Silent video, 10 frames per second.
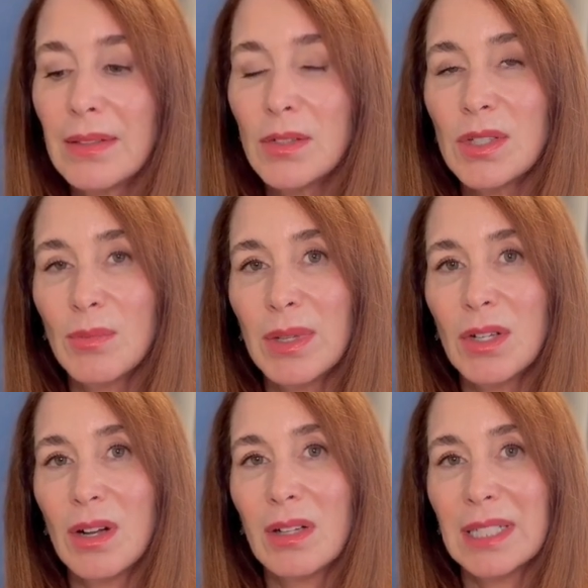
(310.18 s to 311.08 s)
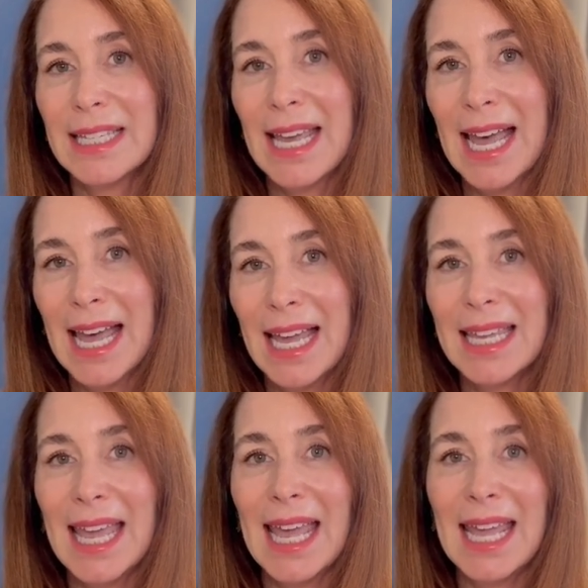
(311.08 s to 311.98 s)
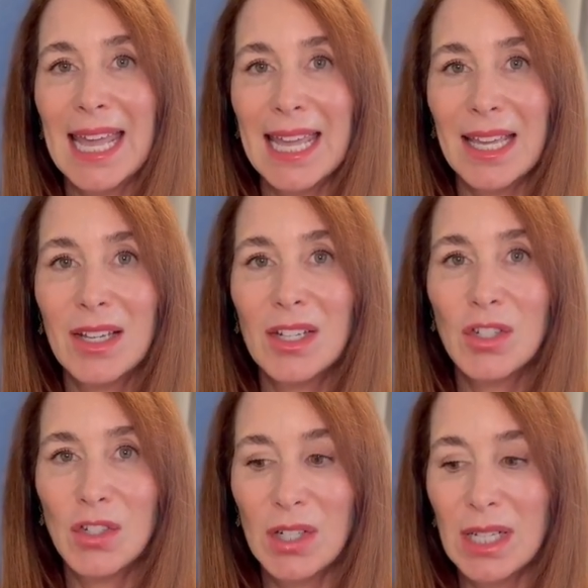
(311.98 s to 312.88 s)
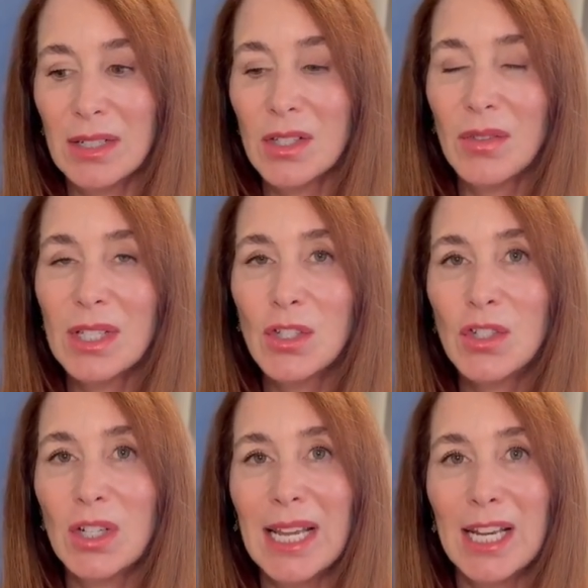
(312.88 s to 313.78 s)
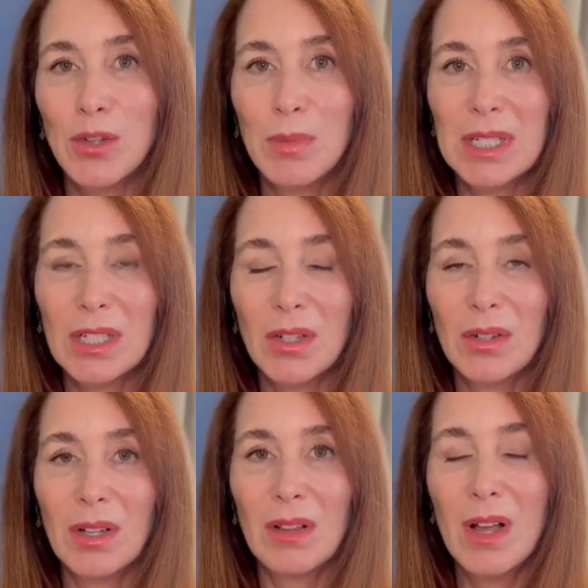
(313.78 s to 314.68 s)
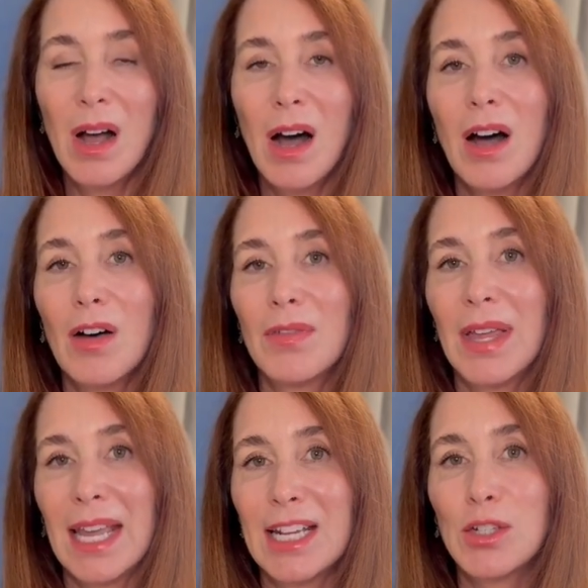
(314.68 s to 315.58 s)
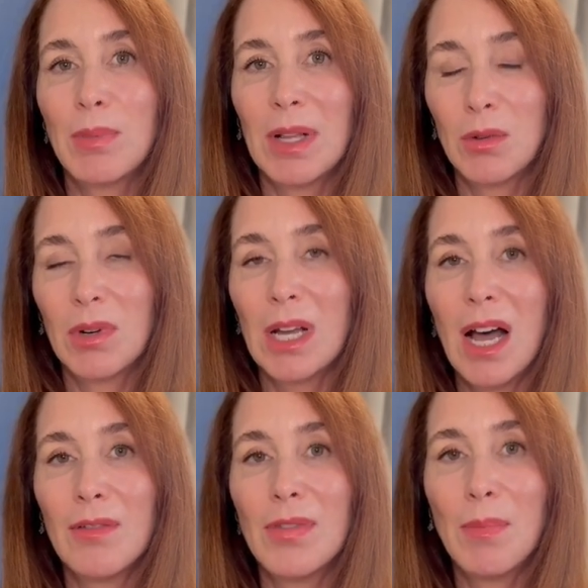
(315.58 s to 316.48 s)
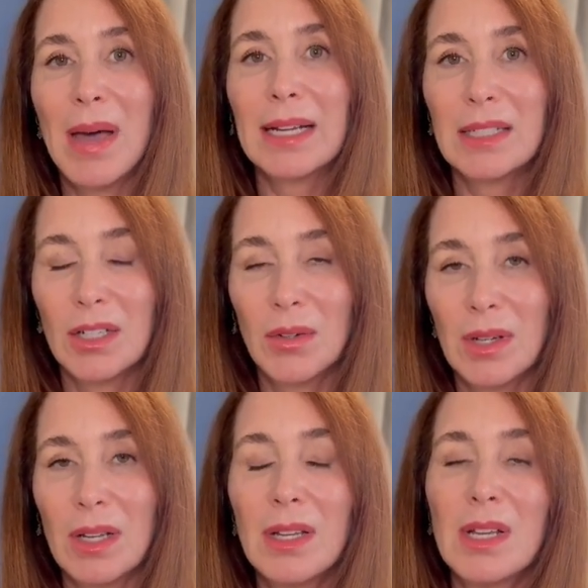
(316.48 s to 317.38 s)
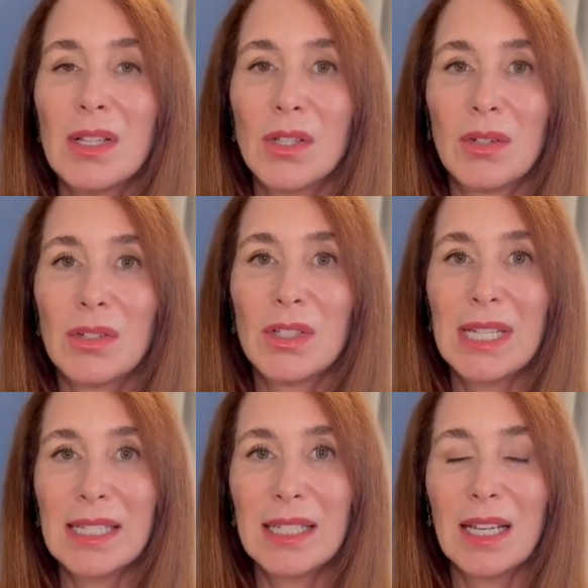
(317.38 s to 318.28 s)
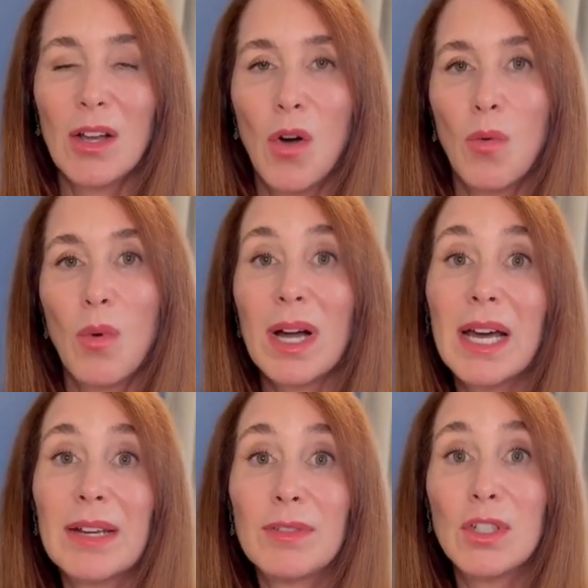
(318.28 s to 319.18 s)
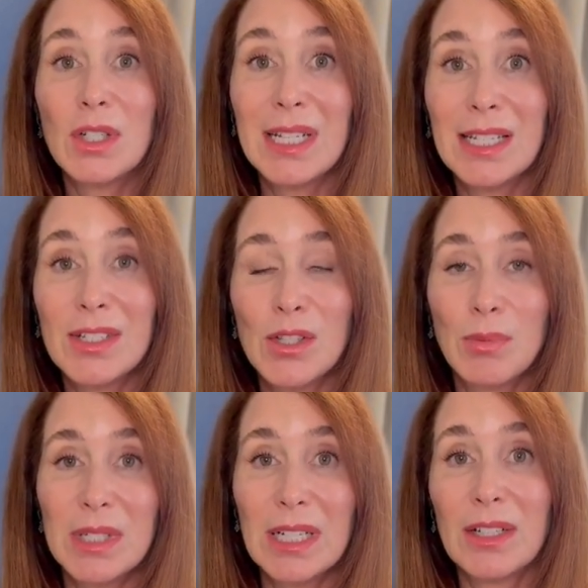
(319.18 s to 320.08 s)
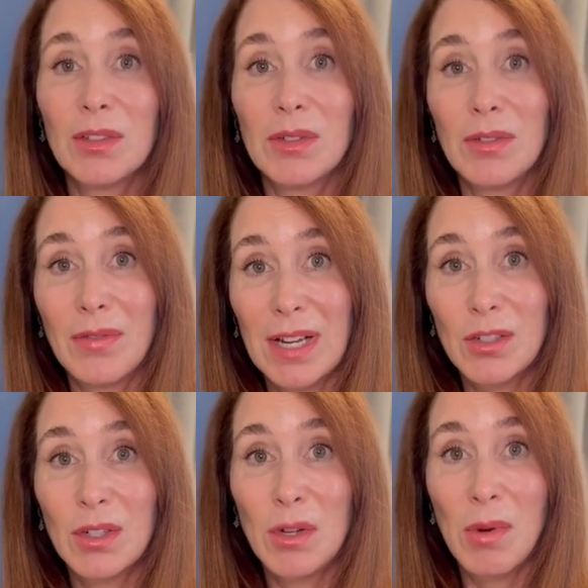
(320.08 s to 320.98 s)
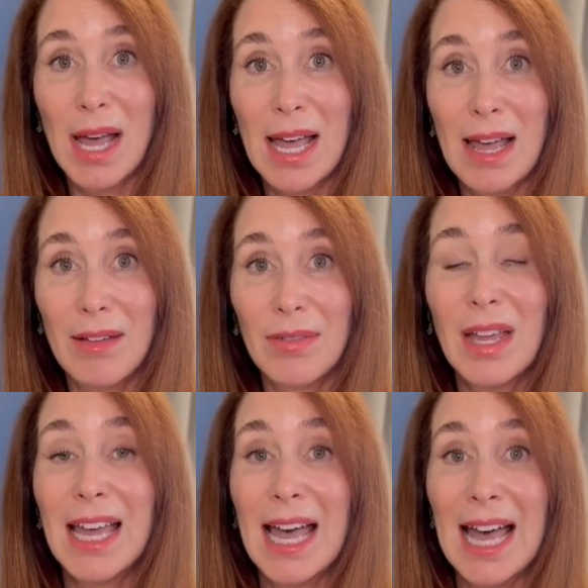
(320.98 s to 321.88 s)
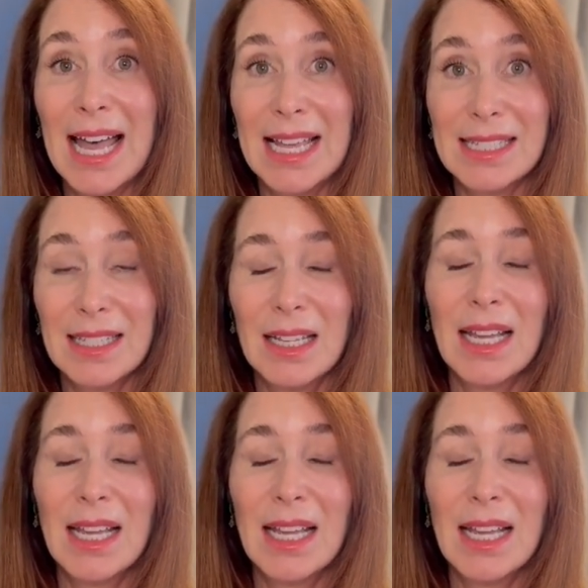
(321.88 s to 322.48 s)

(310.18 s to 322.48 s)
something called a CAG-A gene. So this is genetic material of the H. pylori, of the bacteria. So you're assessing what kind of genes the particular infection you have has